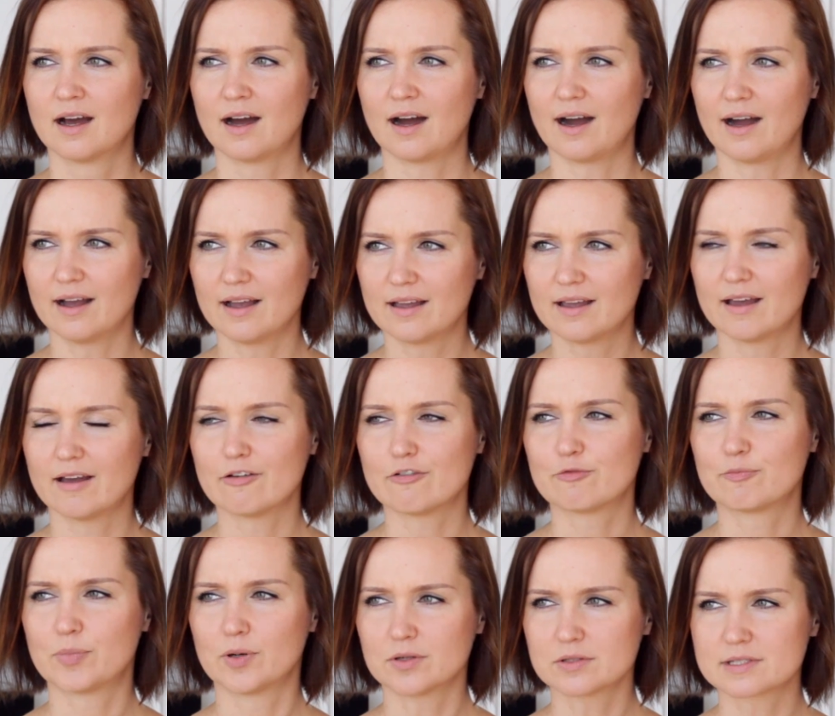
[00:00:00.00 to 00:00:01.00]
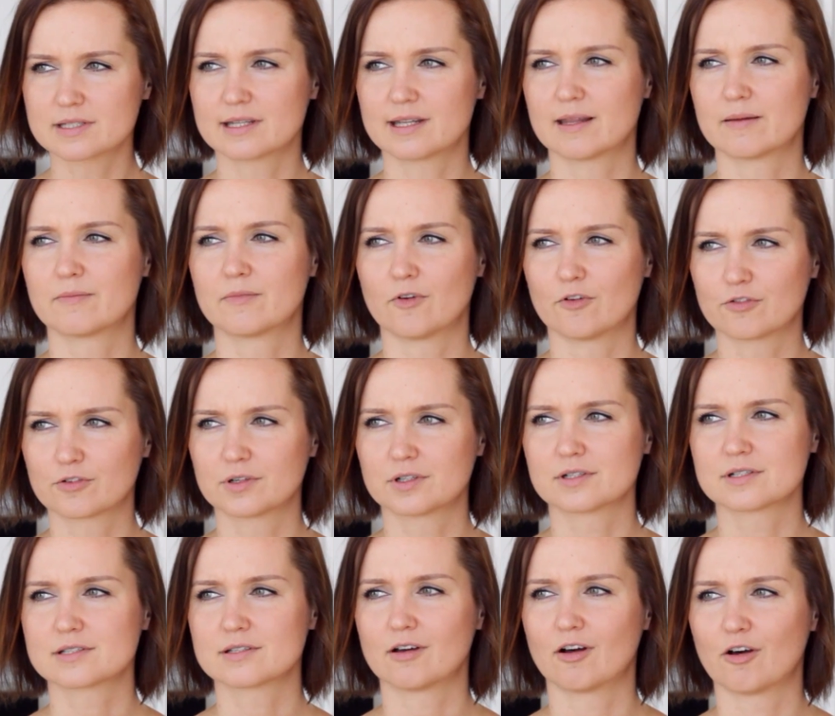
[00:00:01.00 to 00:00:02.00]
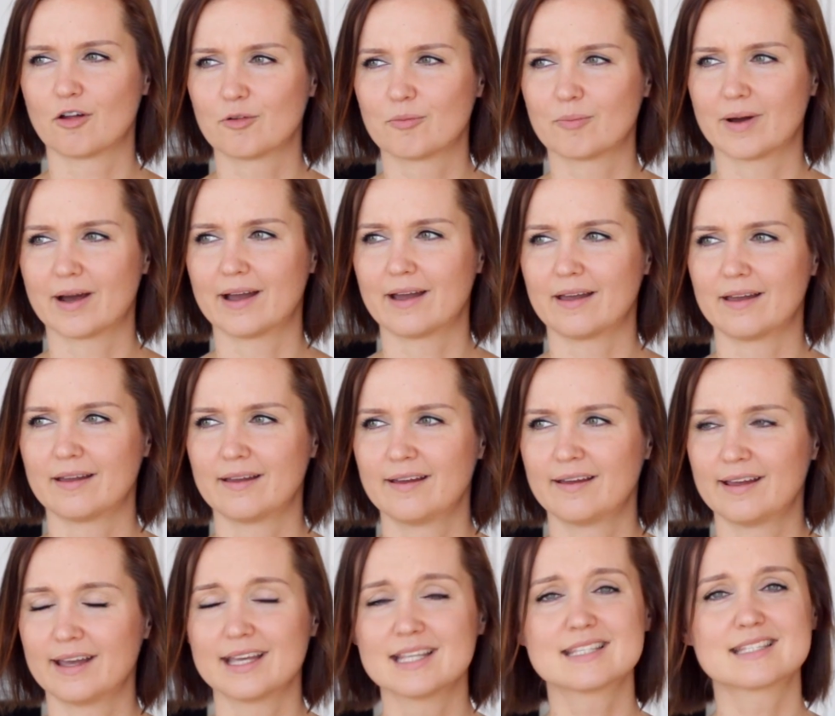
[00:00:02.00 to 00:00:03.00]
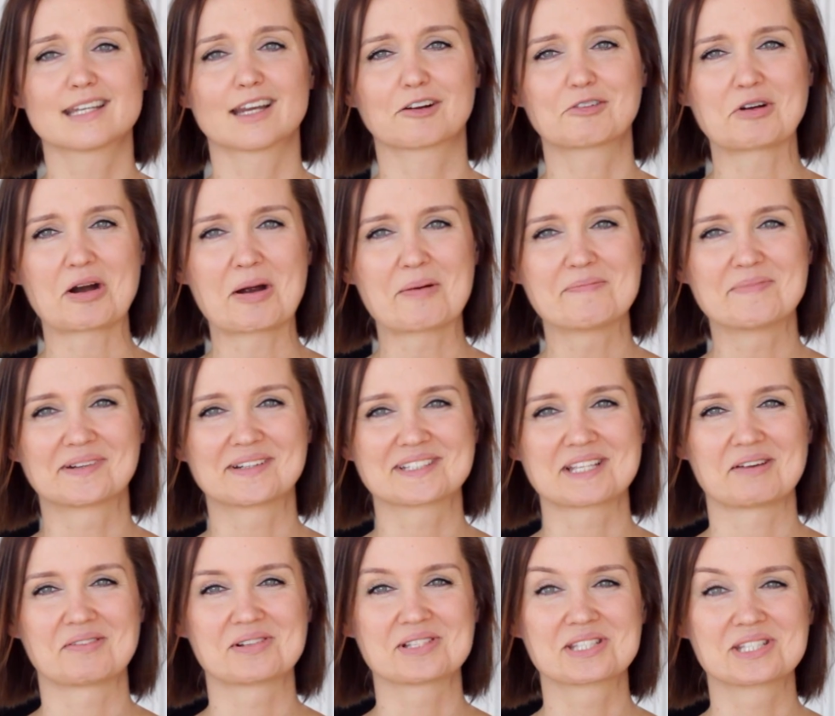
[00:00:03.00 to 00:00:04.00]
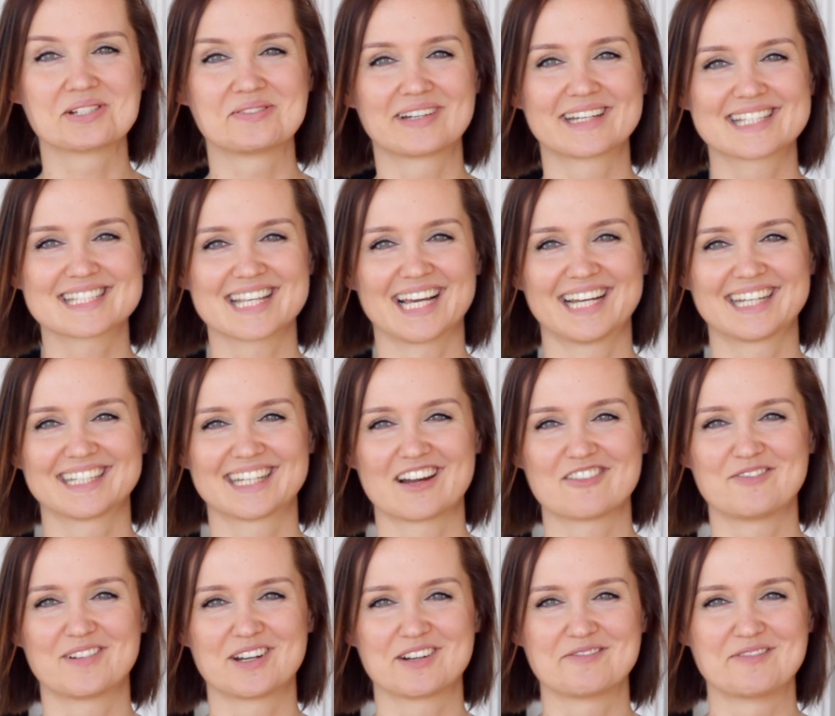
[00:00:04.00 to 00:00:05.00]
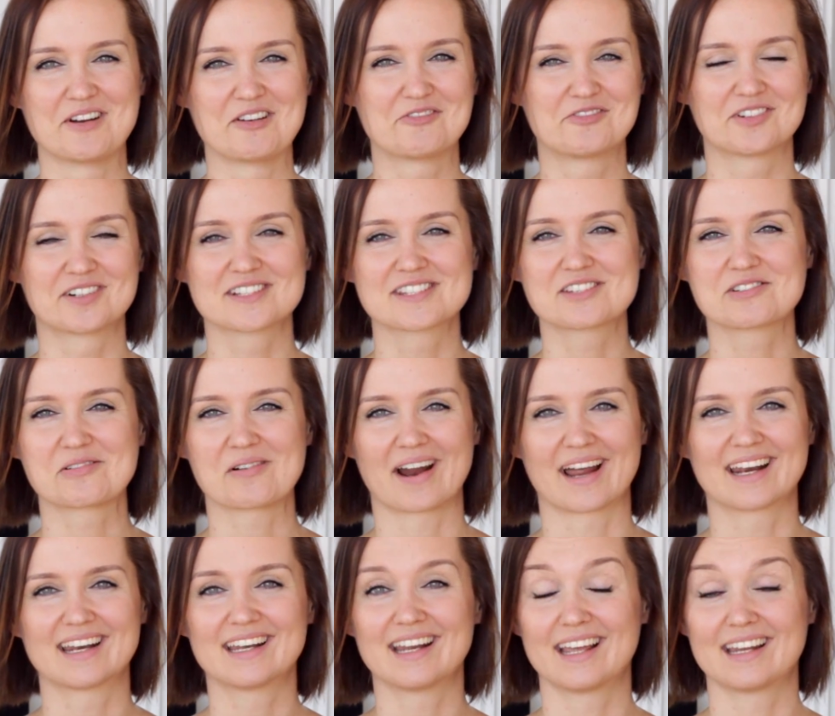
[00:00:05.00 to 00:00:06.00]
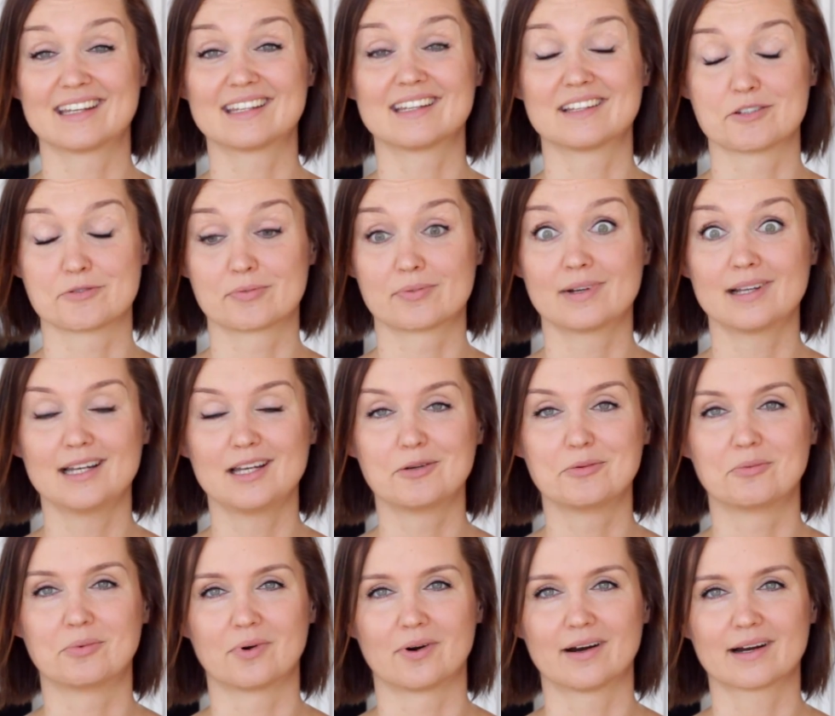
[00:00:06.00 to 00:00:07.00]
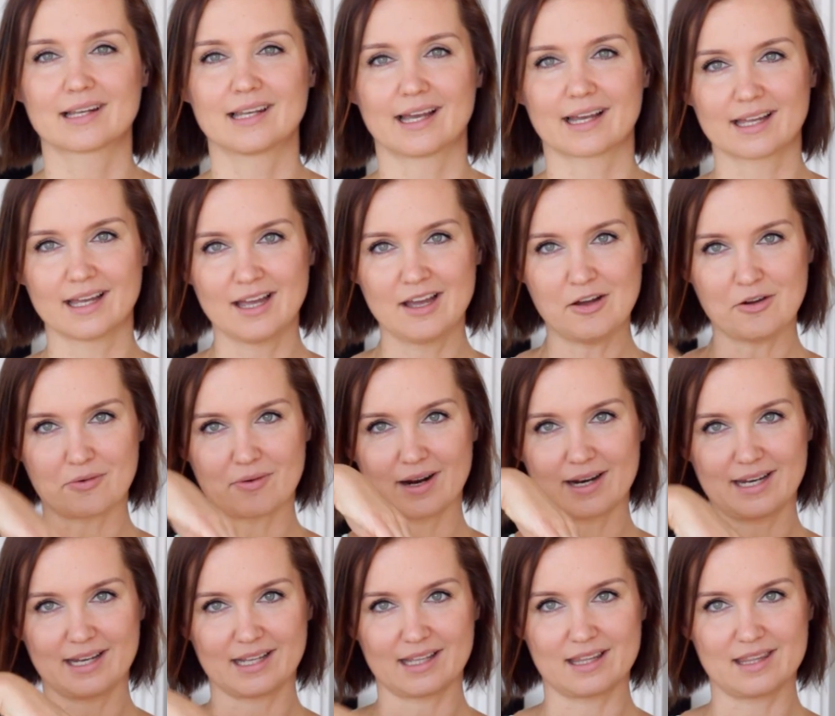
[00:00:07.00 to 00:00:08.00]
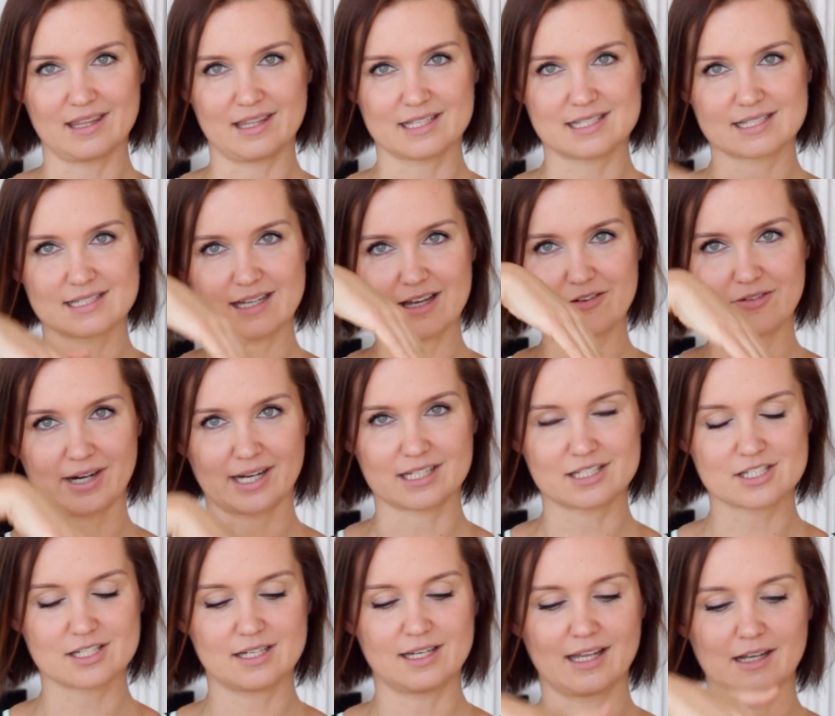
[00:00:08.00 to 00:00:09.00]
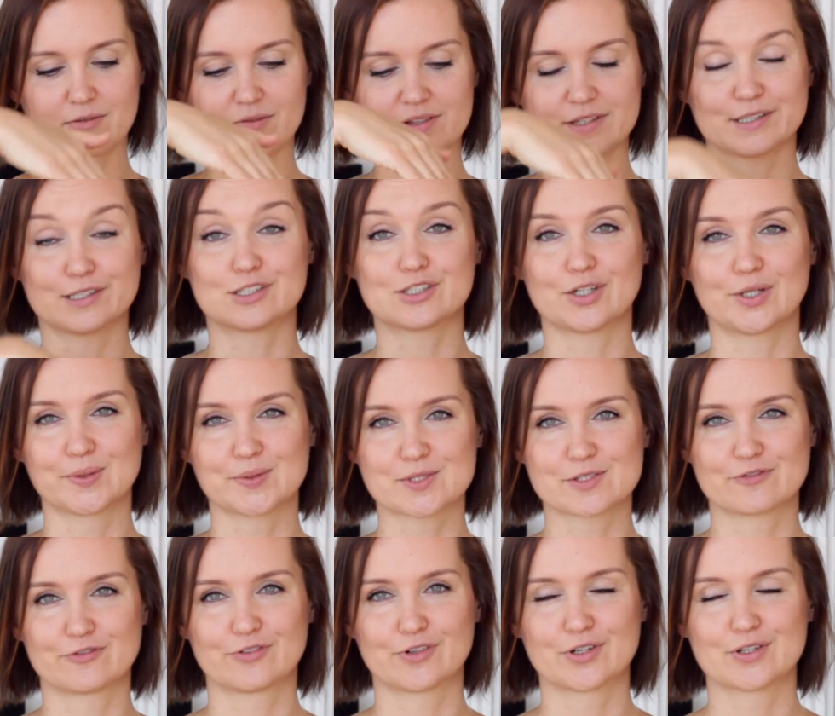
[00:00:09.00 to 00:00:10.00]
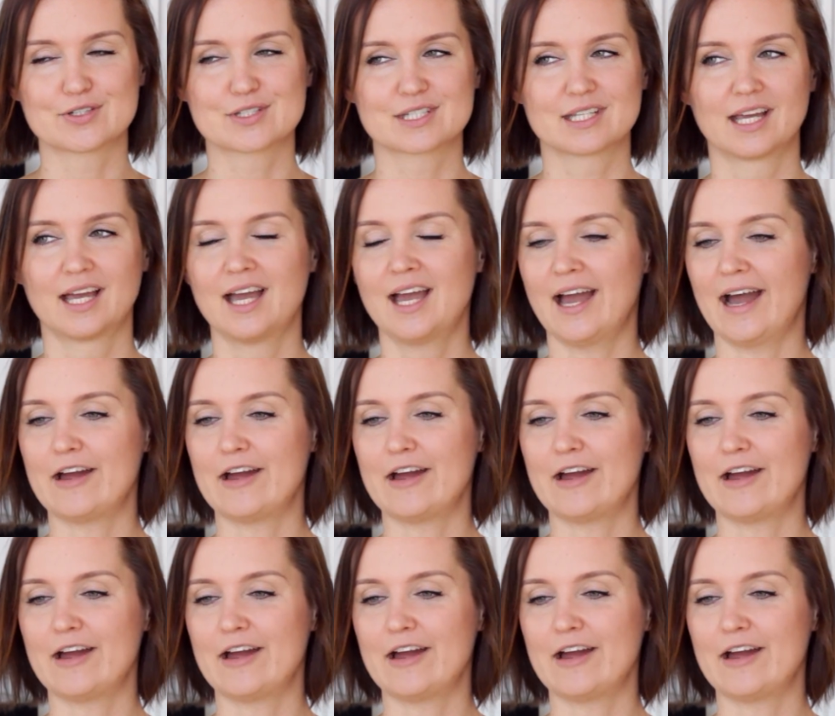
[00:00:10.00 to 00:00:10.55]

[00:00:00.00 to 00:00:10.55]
I have posted them, of course, on my Instagram because I was so excited after my first run, and it really worked, running in this direction, with the toes first.